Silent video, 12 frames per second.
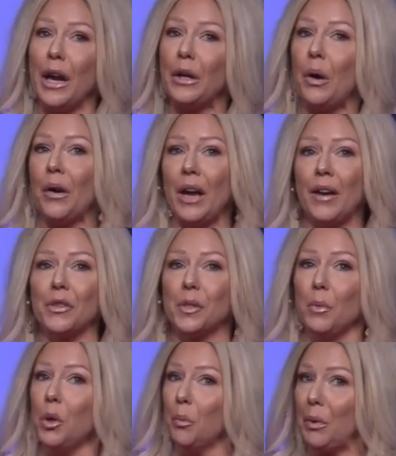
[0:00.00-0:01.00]
I go out and have a
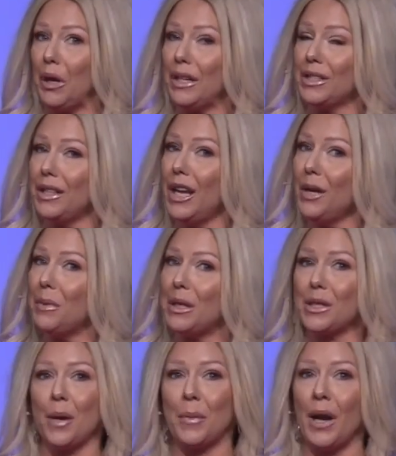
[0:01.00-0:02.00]
smoke, but not today
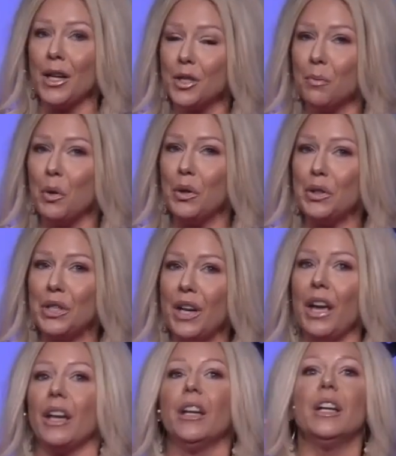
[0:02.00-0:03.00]
because I'm a non-smoker
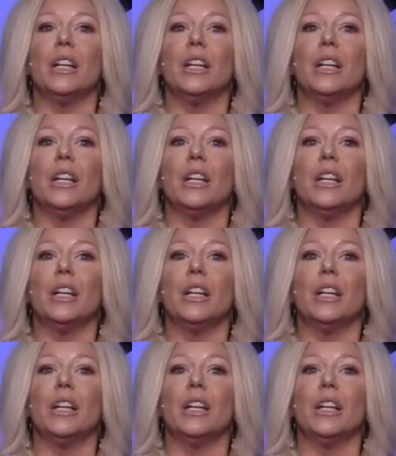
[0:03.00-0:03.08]
today.